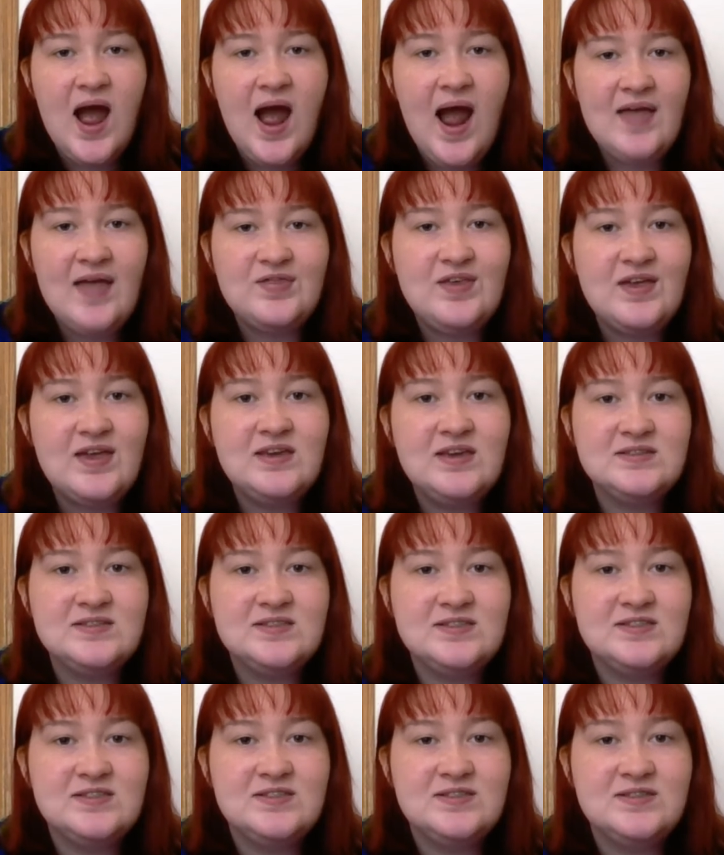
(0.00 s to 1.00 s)
I think
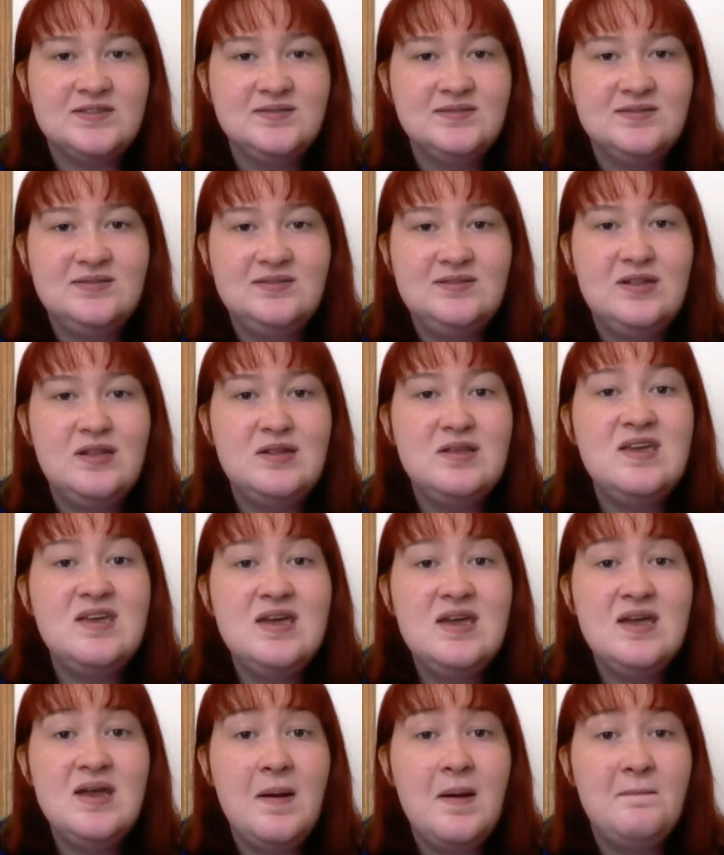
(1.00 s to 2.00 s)
it's
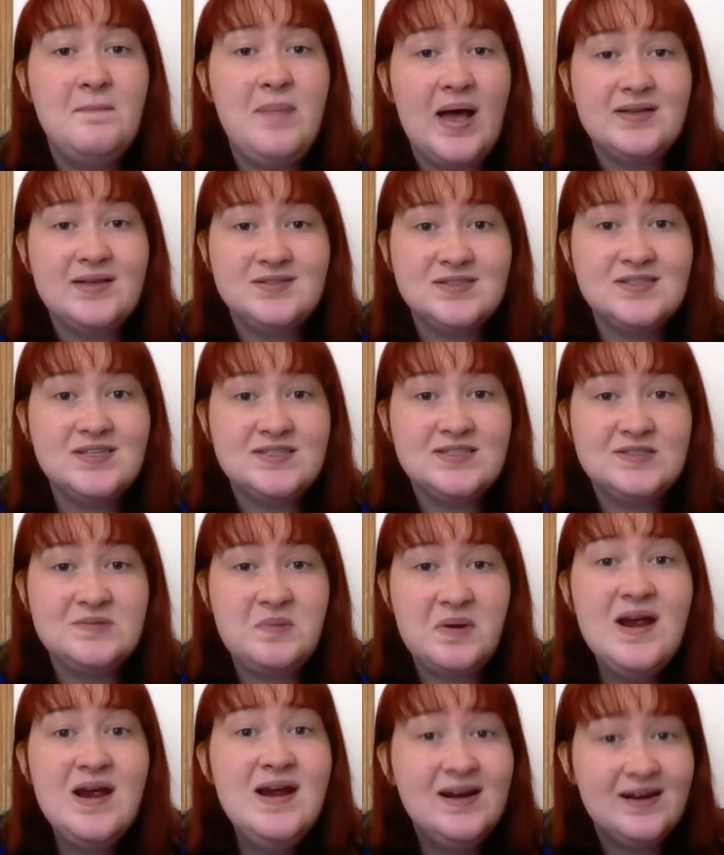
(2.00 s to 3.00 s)
the best
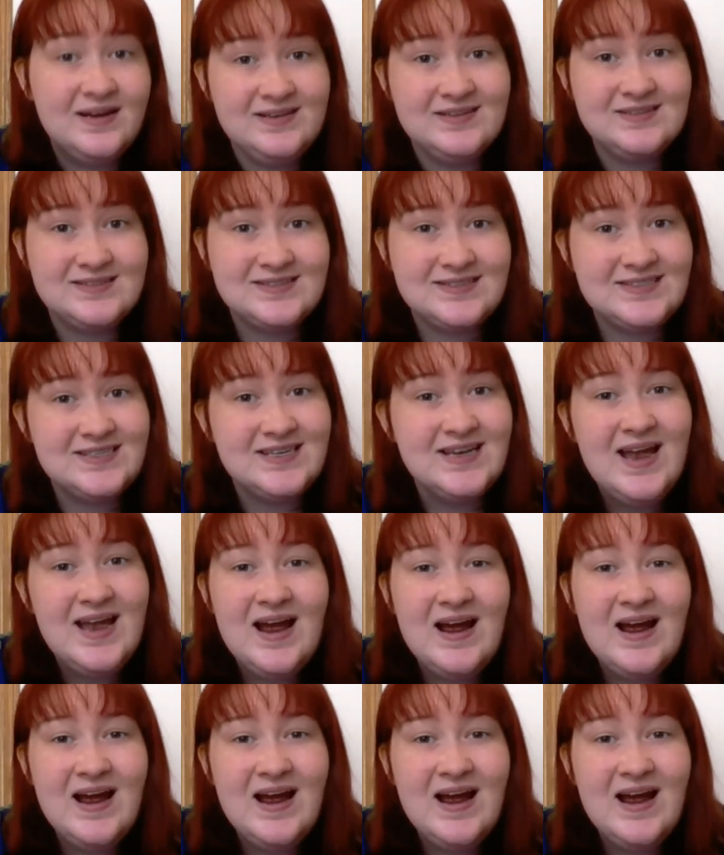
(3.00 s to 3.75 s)
experience